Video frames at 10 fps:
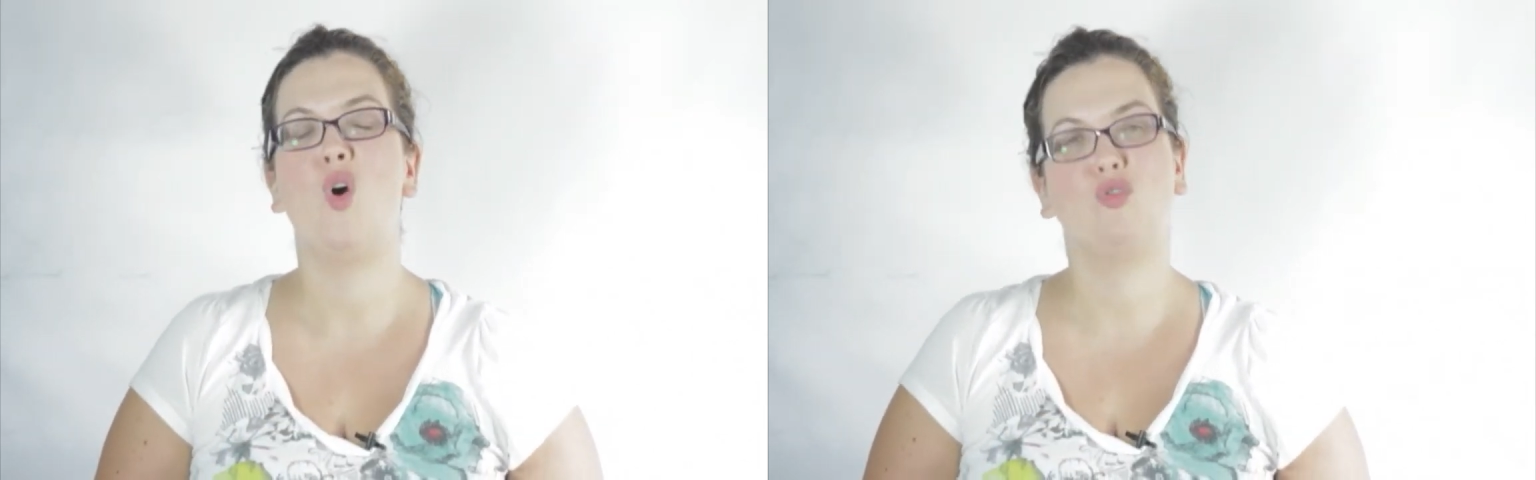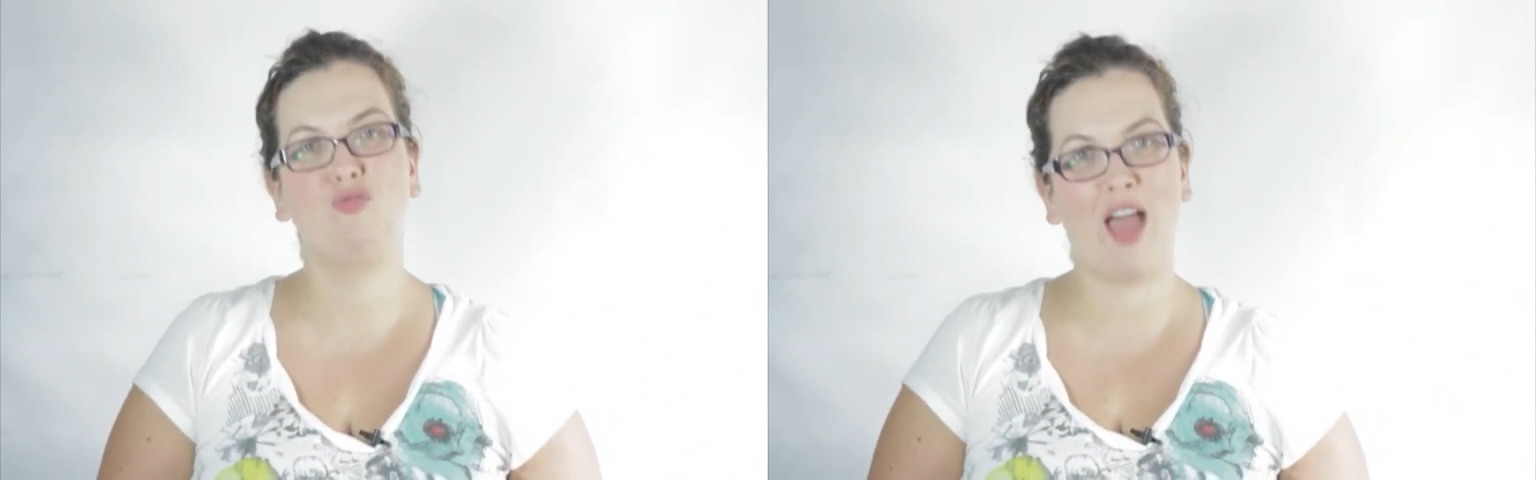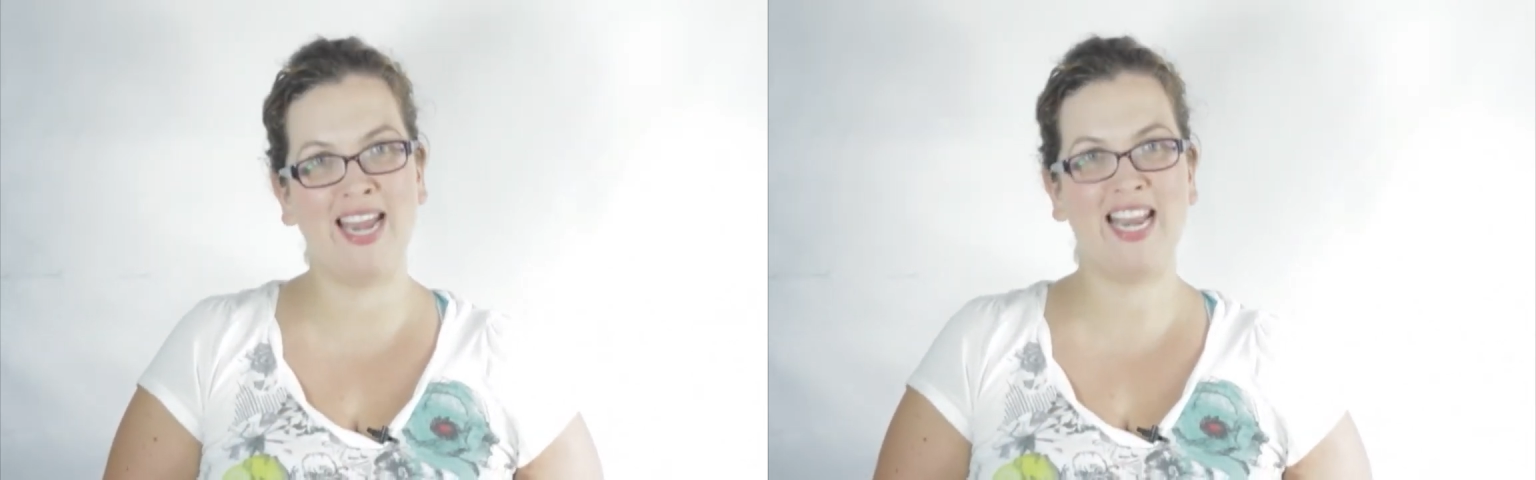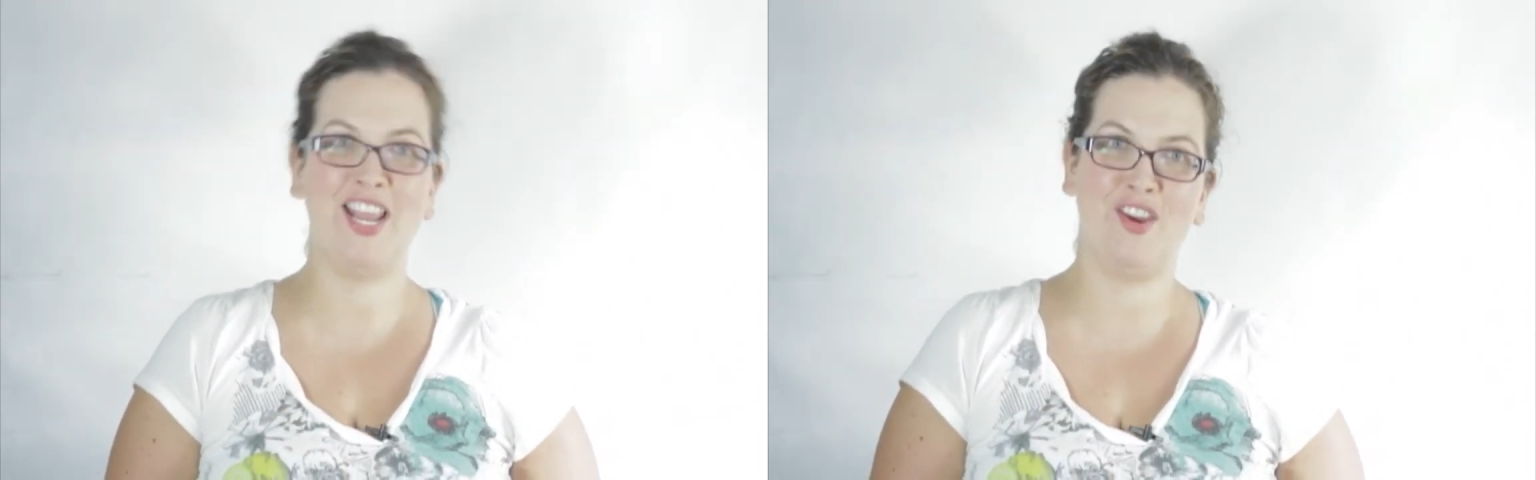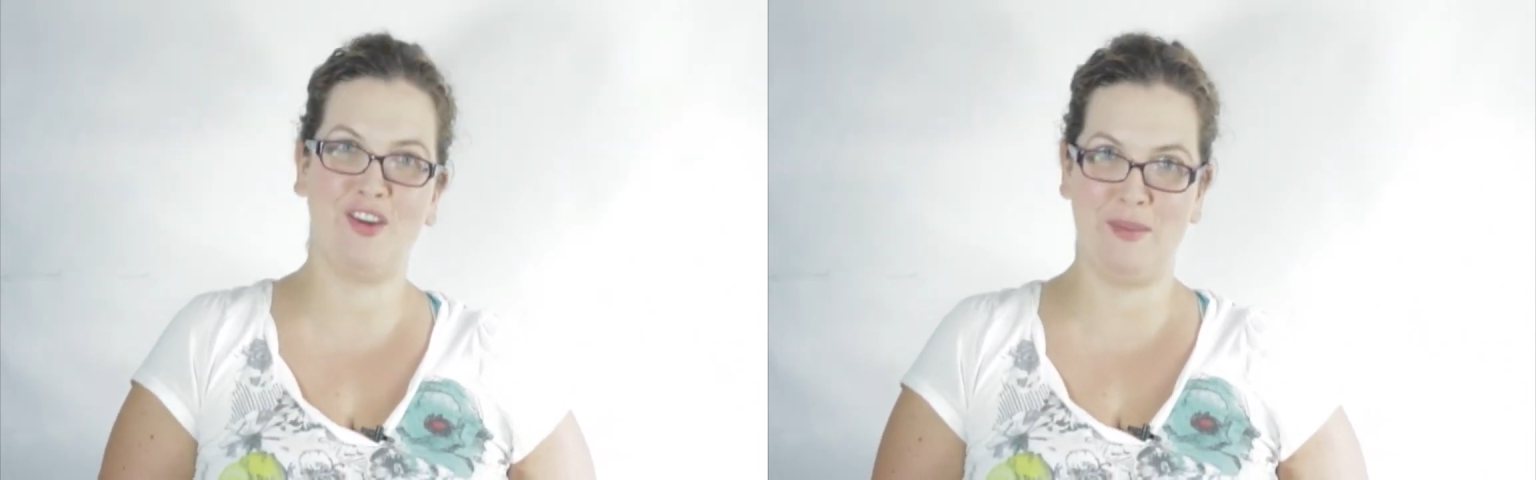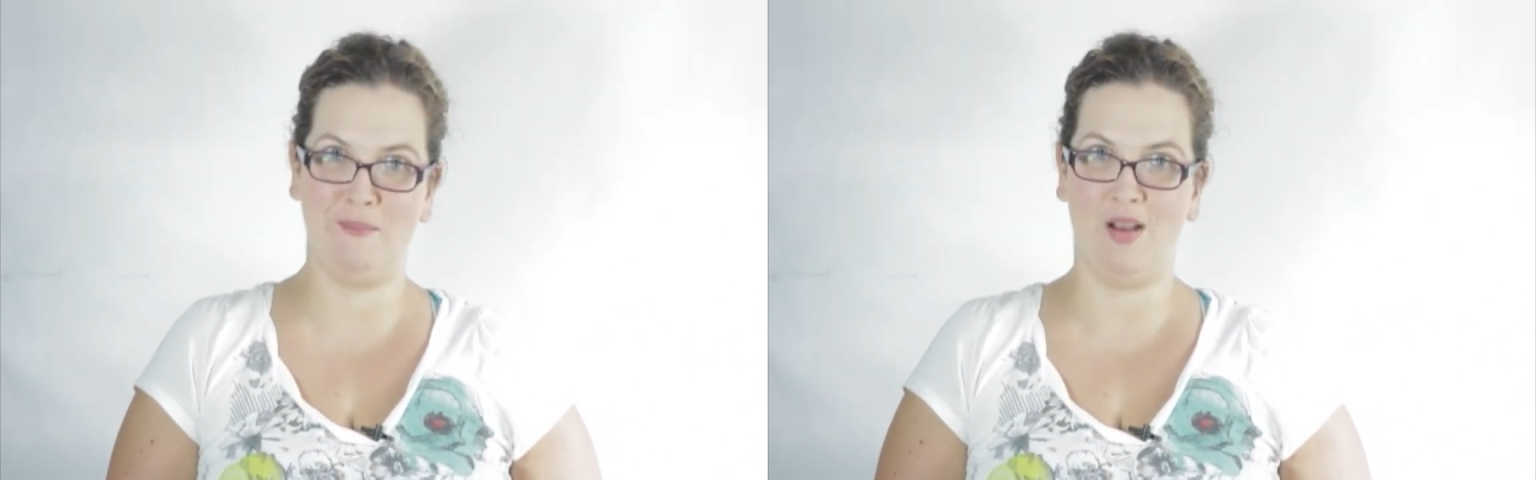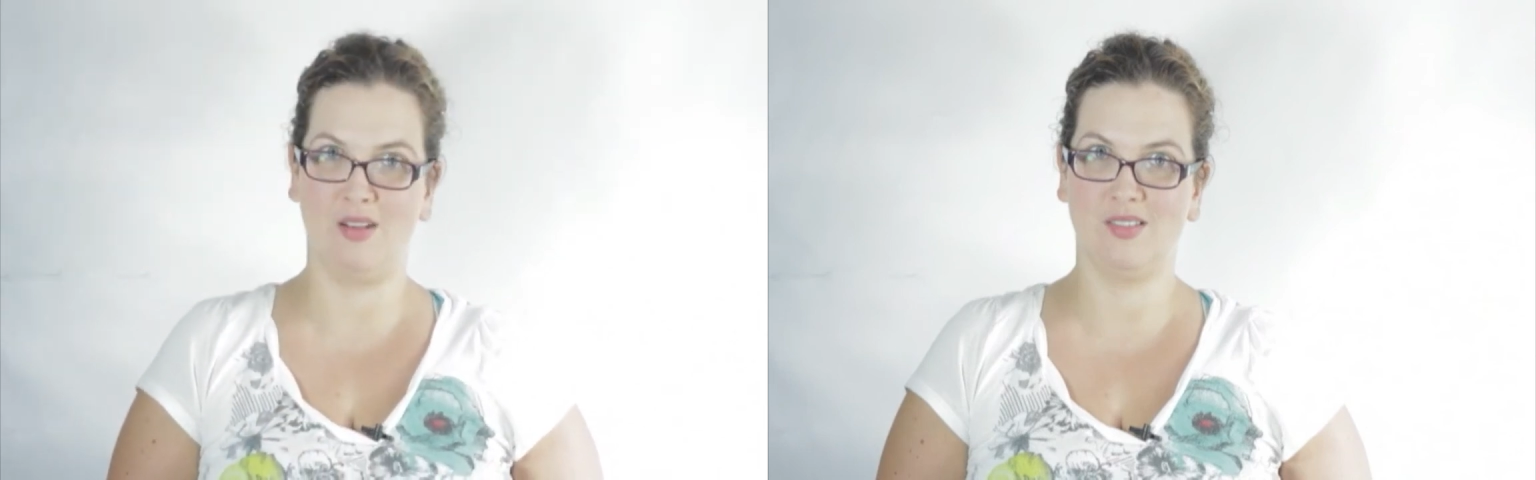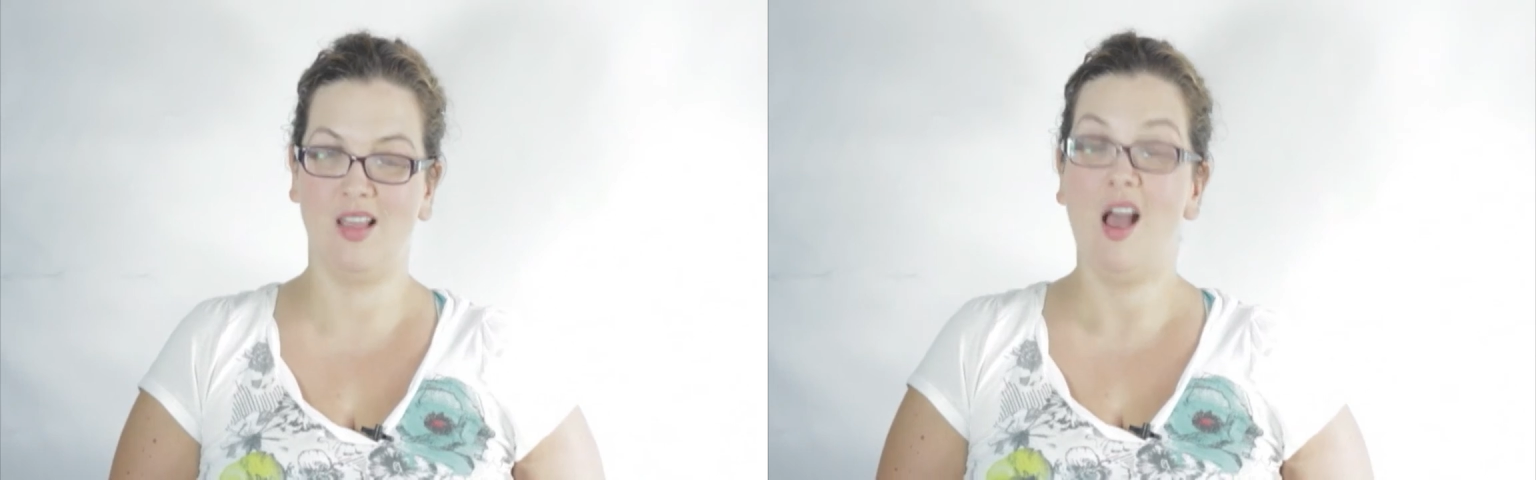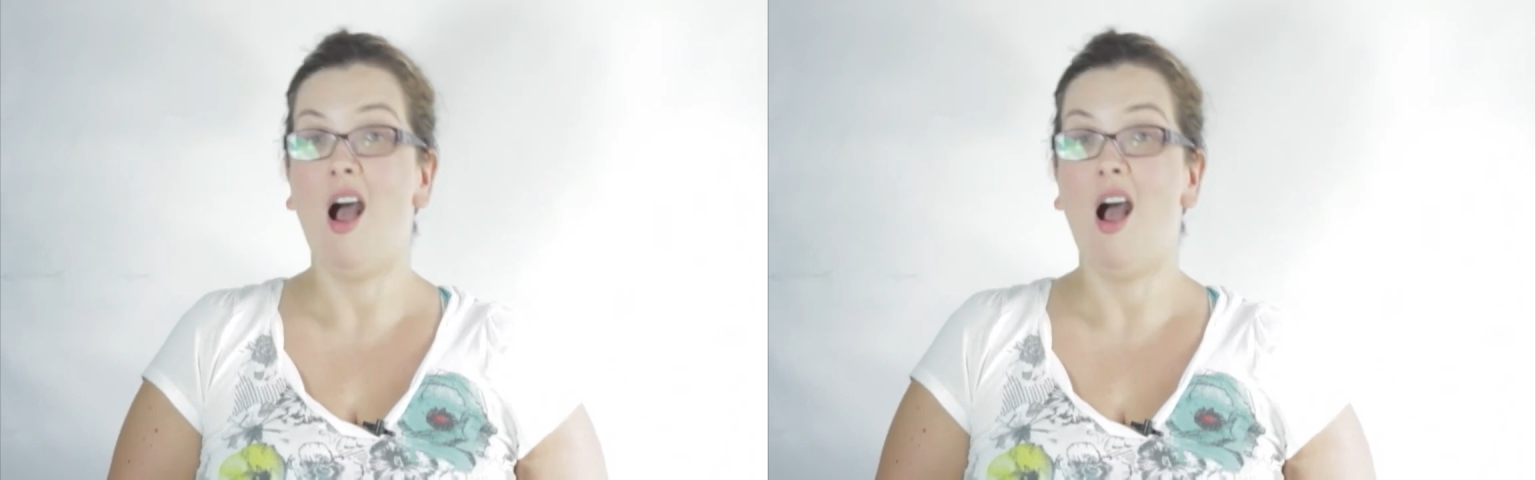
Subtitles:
right in your inbox.